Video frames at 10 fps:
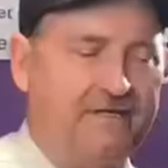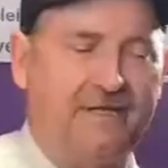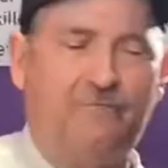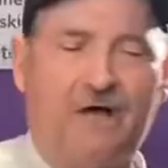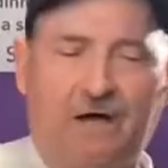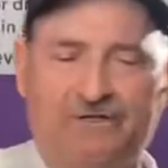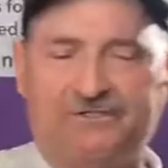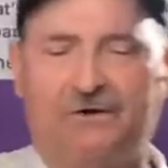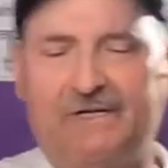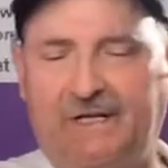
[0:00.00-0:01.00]
that, wow, it's
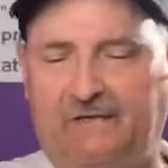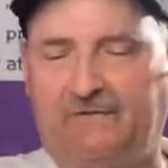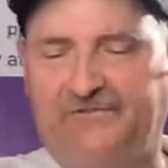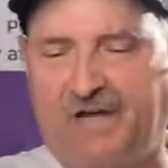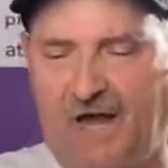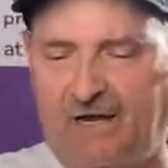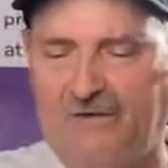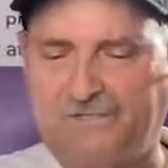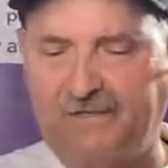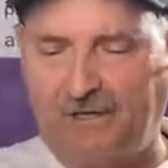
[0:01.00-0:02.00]
starting to get a little tighter.
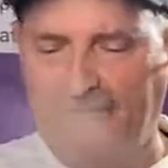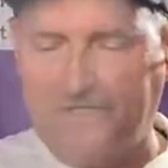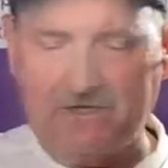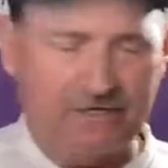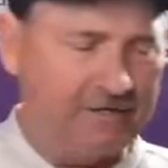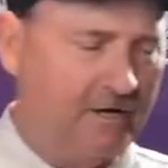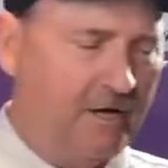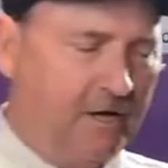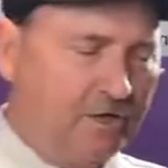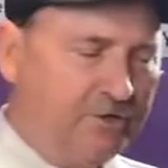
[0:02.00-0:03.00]
It's not looking good.
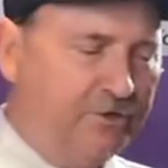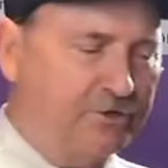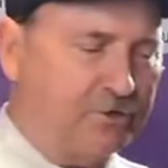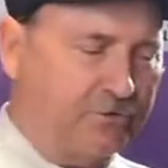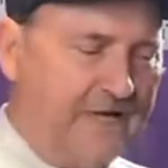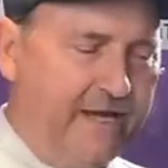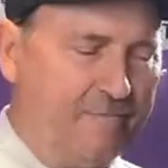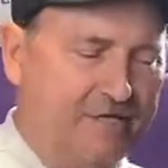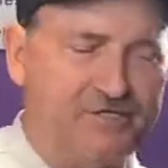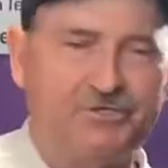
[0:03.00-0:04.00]
Your
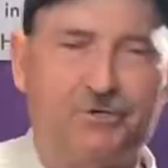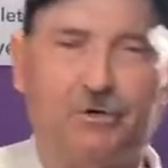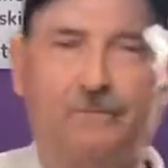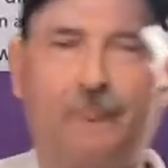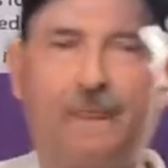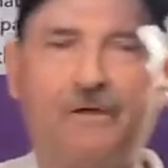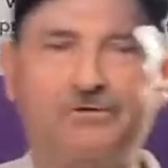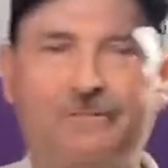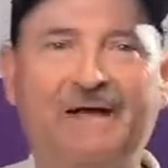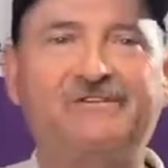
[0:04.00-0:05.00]
cream is your
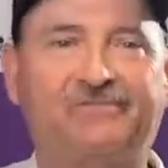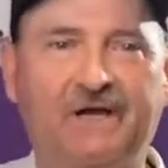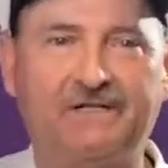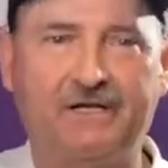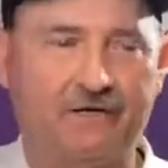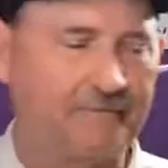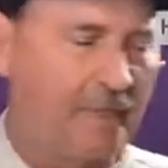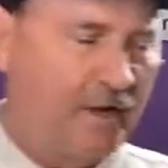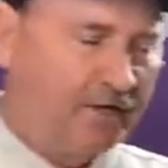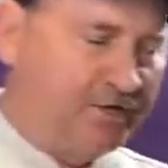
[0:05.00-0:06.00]
best friend here.
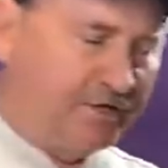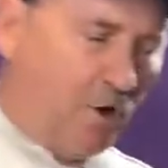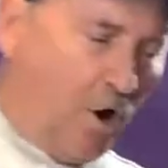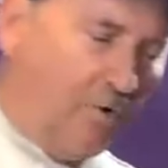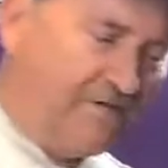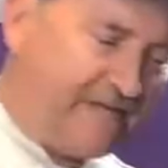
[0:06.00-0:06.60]
You can always